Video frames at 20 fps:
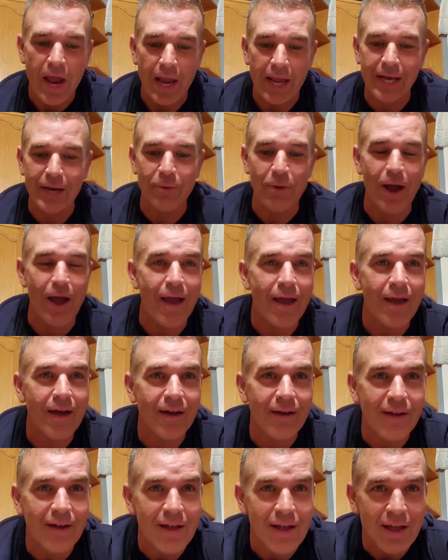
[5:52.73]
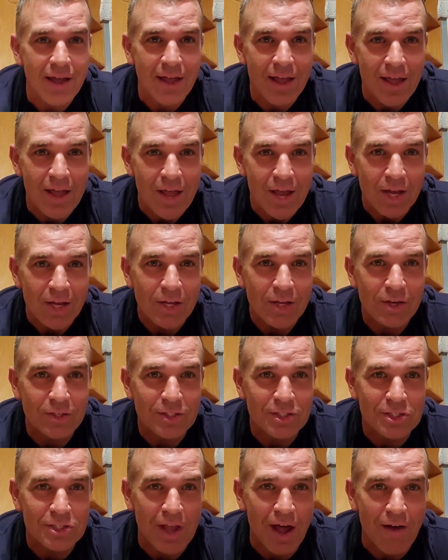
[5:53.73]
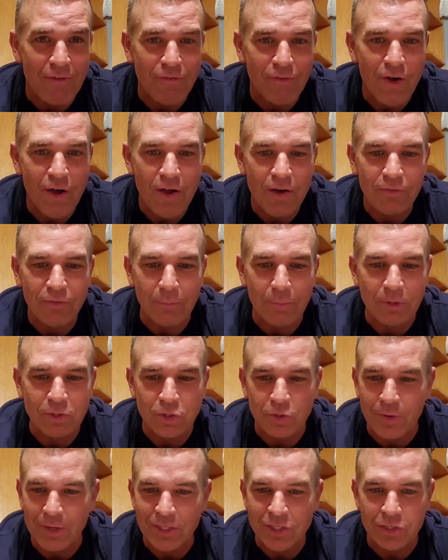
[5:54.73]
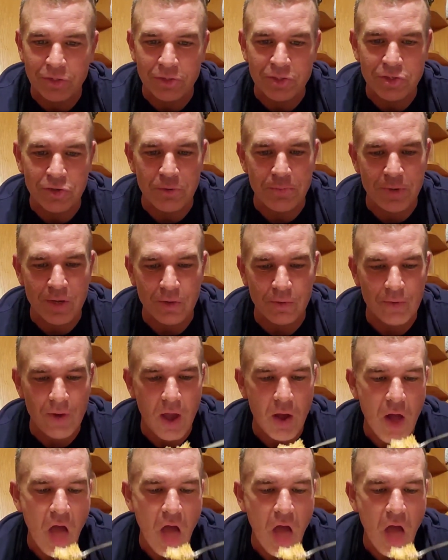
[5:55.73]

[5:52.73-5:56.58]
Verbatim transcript: Anyway, good stuff from the traditional Serbian